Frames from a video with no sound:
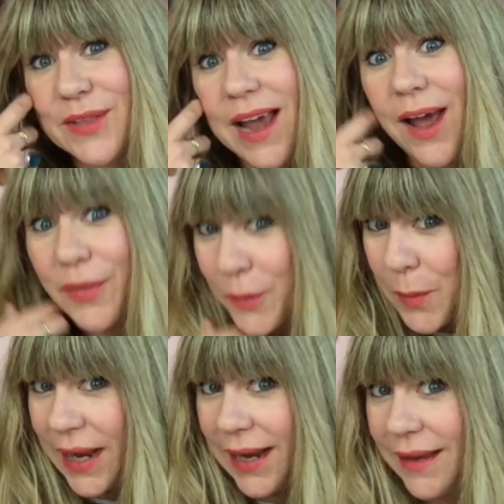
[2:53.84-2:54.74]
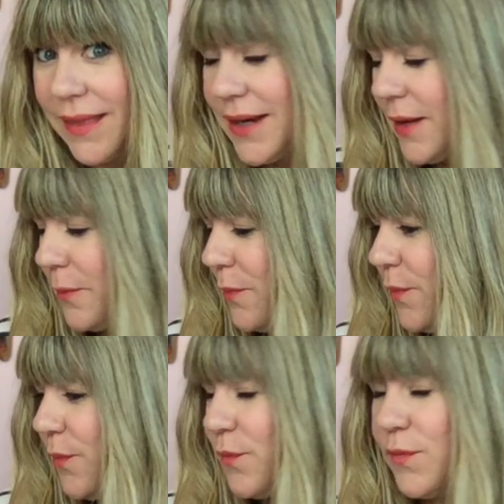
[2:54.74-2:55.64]
the other way that I'm
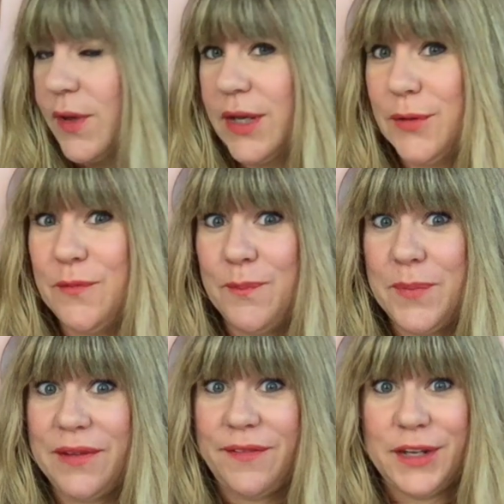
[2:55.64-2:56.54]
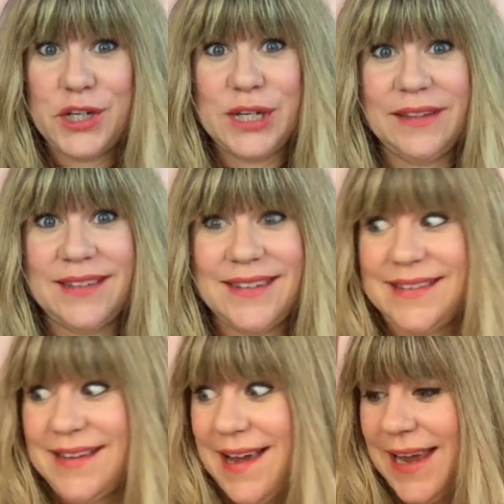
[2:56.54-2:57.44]
going to be finishing this
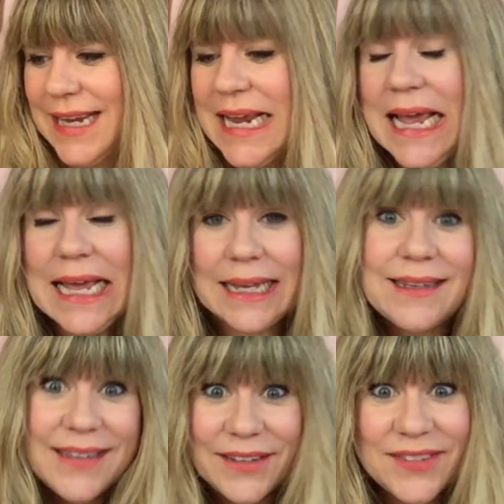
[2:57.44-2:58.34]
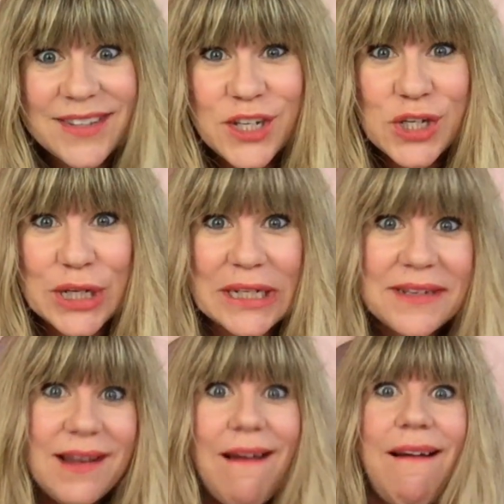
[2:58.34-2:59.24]
design is I've stitched
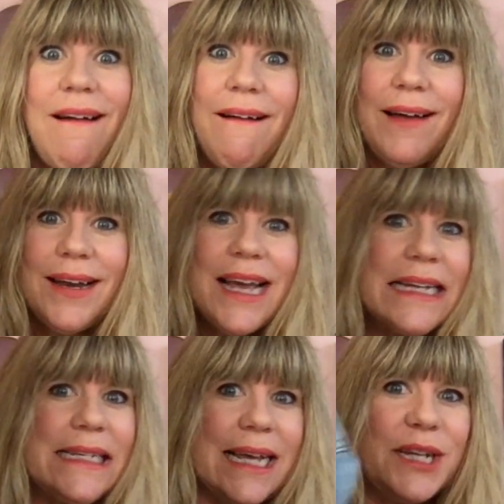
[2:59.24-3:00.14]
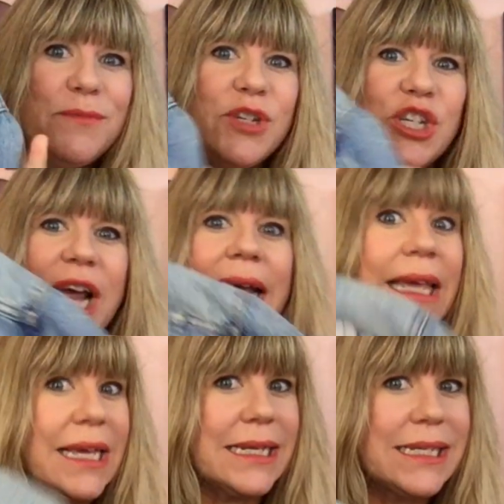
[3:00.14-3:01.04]
it on a denim
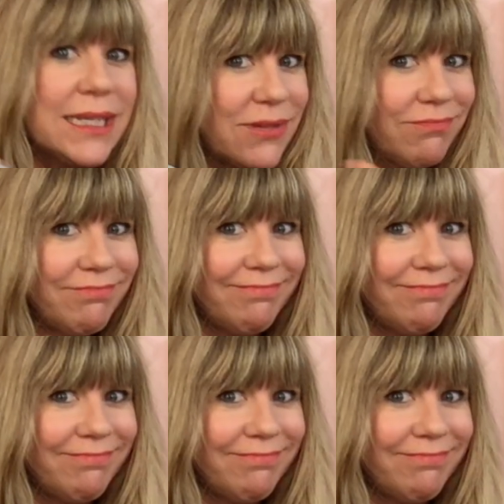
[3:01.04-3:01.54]
jacket.